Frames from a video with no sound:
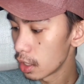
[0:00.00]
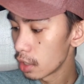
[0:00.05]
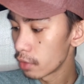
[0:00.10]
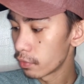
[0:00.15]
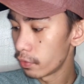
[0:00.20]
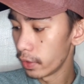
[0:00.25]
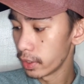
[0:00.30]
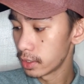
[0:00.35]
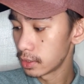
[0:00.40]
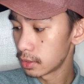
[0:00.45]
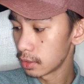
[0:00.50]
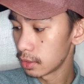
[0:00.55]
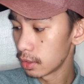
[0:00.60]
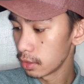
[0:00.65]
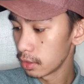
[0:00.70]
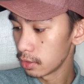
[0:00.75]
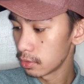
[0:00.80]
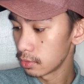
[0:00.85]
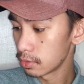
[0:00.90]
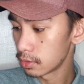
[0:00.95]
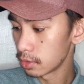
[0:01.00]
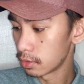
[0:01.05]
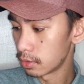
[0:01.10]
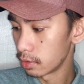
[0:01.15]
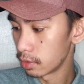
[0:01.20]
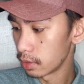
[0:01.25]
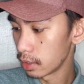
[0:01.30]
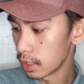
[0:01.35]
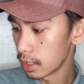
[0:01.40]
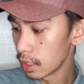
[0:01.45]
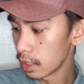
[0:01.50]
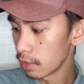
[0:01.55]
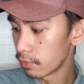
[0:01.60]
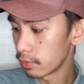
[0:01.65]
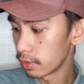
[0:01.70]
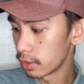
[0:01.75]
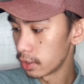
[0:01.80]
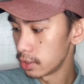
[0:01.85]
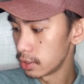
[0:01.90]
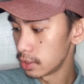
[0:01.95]
For external use only, if
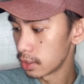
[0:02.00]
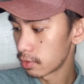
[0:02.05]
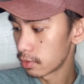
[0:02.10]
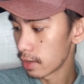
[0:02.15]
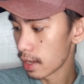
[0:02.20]
allergic